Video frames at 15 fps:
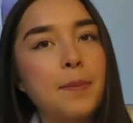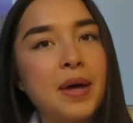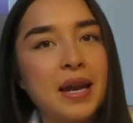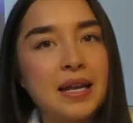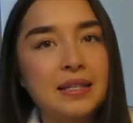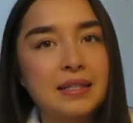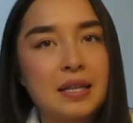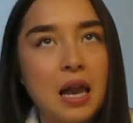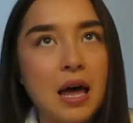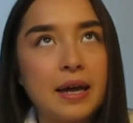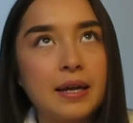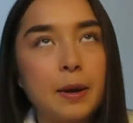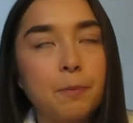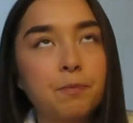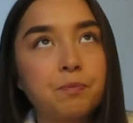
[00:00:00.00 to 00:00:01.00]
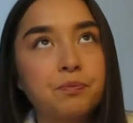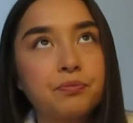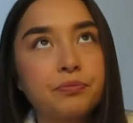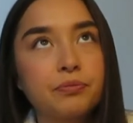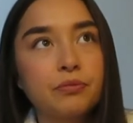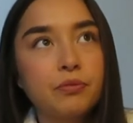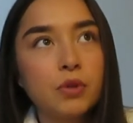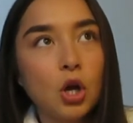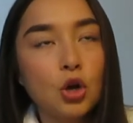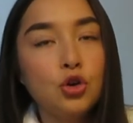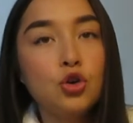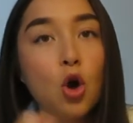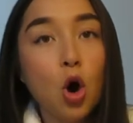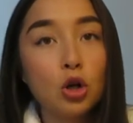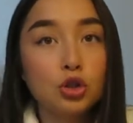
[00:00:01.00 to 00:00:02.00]
but it's like
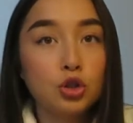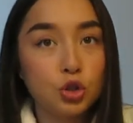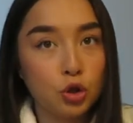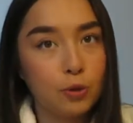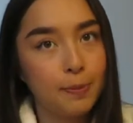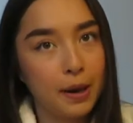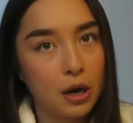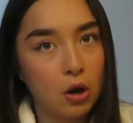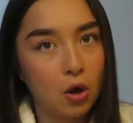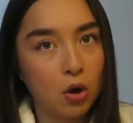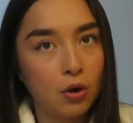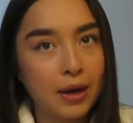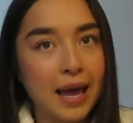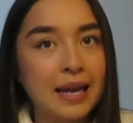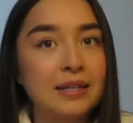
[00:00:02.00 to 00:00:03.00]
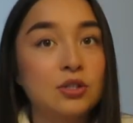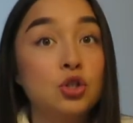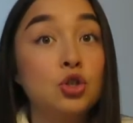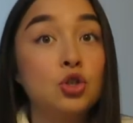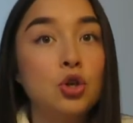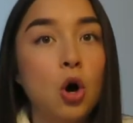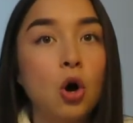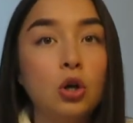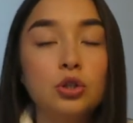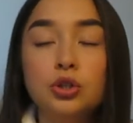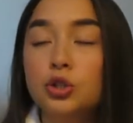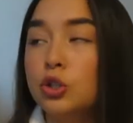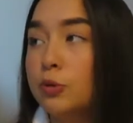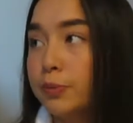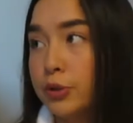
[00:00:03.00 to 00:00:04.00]
not super long and it's not
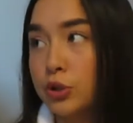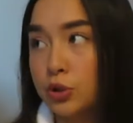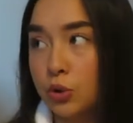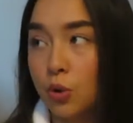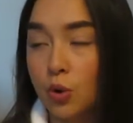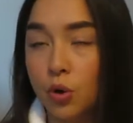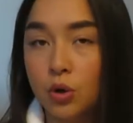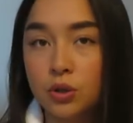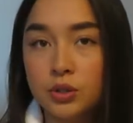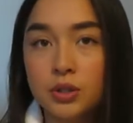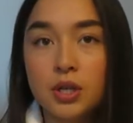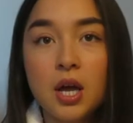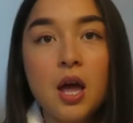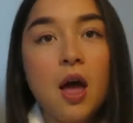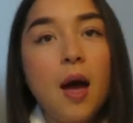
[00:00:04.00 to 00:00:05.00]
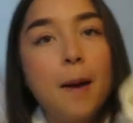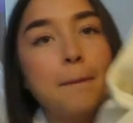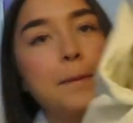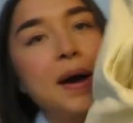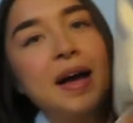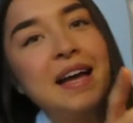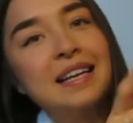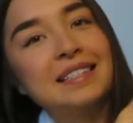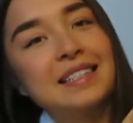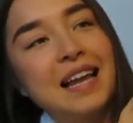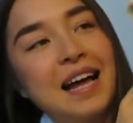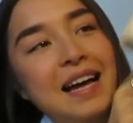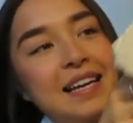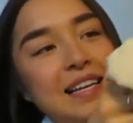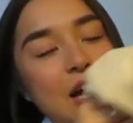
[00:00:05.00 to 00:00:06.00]
super short, but it's
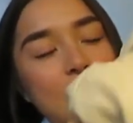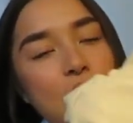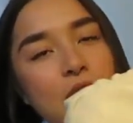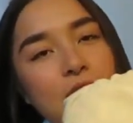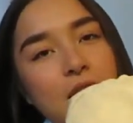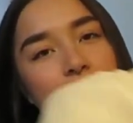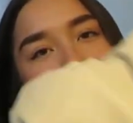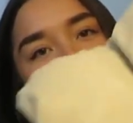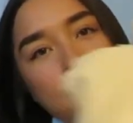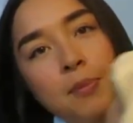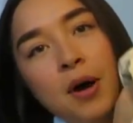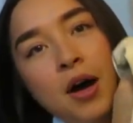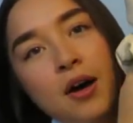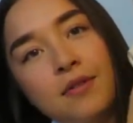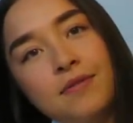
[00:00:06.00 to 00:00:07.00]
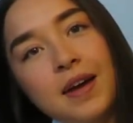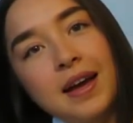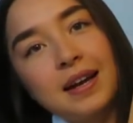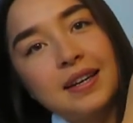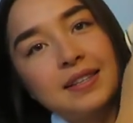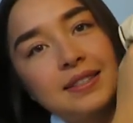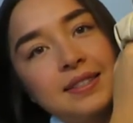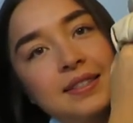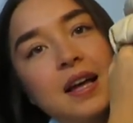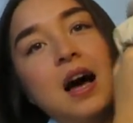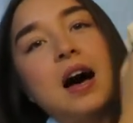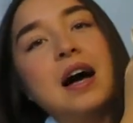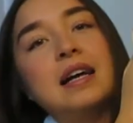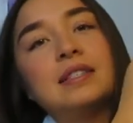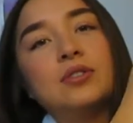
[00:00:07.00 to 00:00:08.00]
like perfect
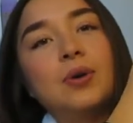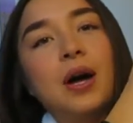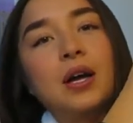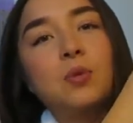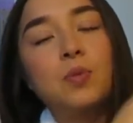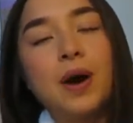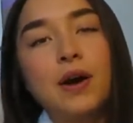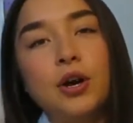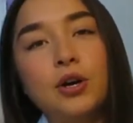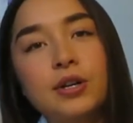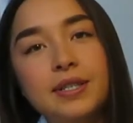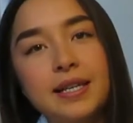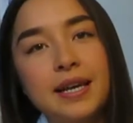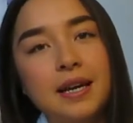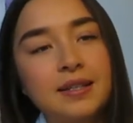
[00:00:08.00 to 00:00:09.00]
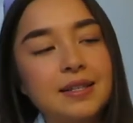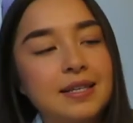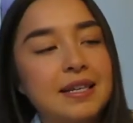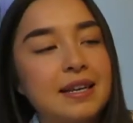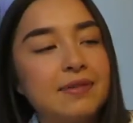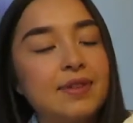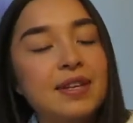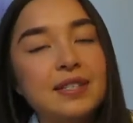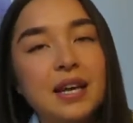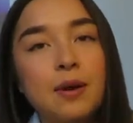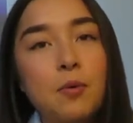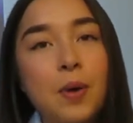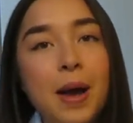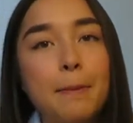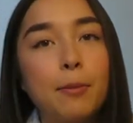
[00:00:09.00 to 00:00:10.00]
size. So I can wear a hoodie underneath this. I
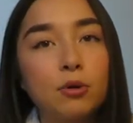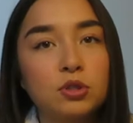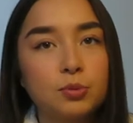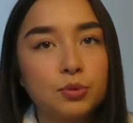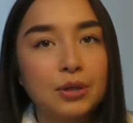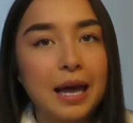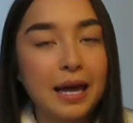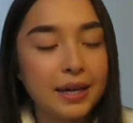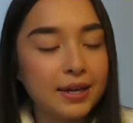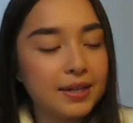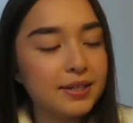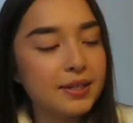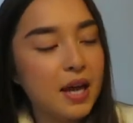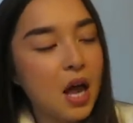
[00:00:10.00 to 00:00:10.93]
can wear multiple layers.